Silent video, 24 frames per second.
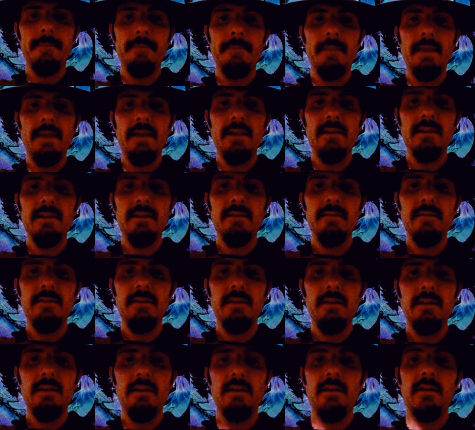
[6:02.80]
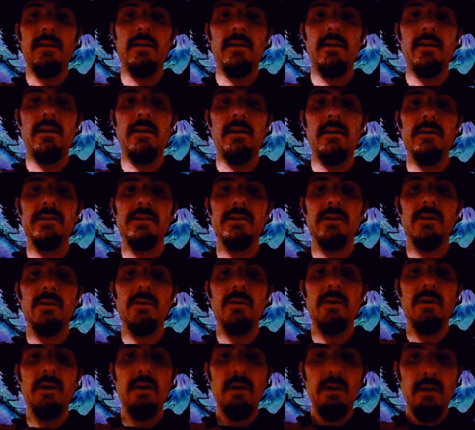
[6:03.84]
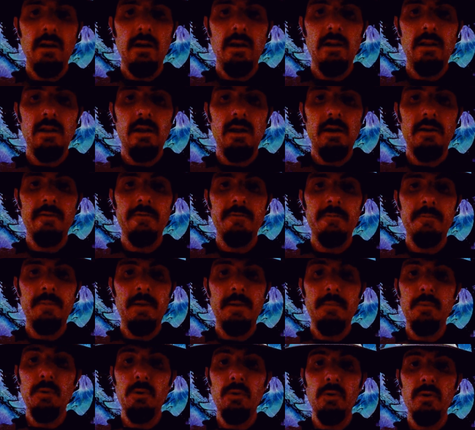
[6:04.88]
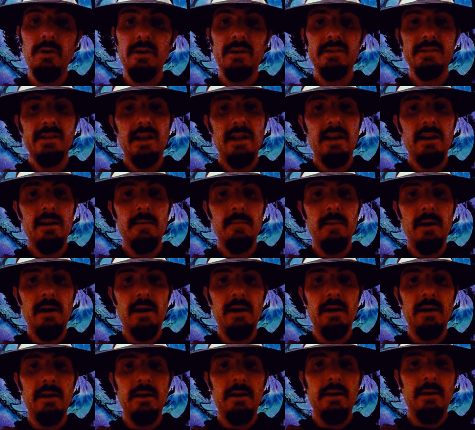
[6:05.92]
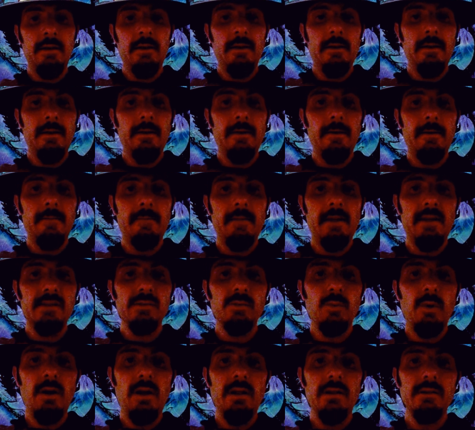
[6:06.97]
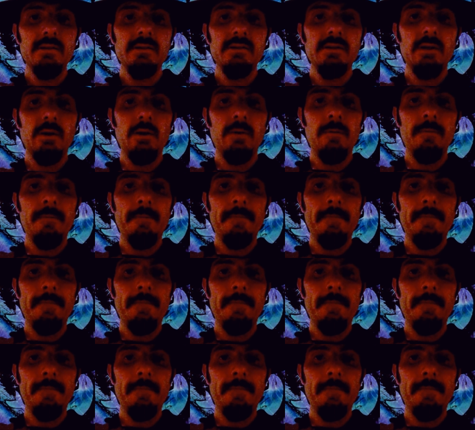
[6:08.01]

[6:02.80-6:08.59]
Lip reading: negativity and also a lot of people who are excited about it as well. So